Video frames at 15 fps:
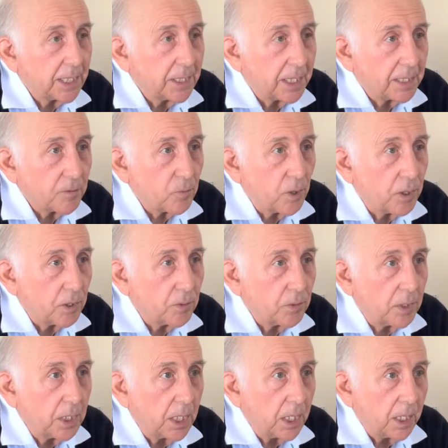and I grow
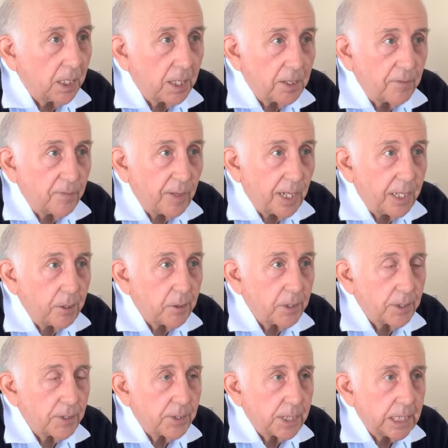a lot of
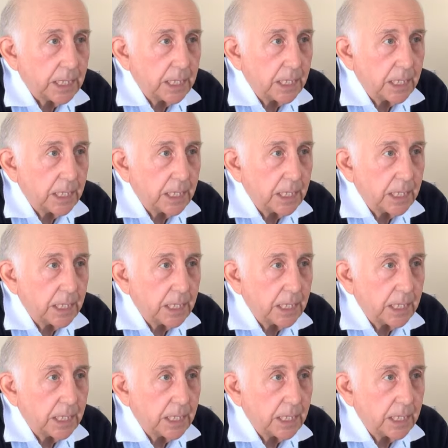flowers,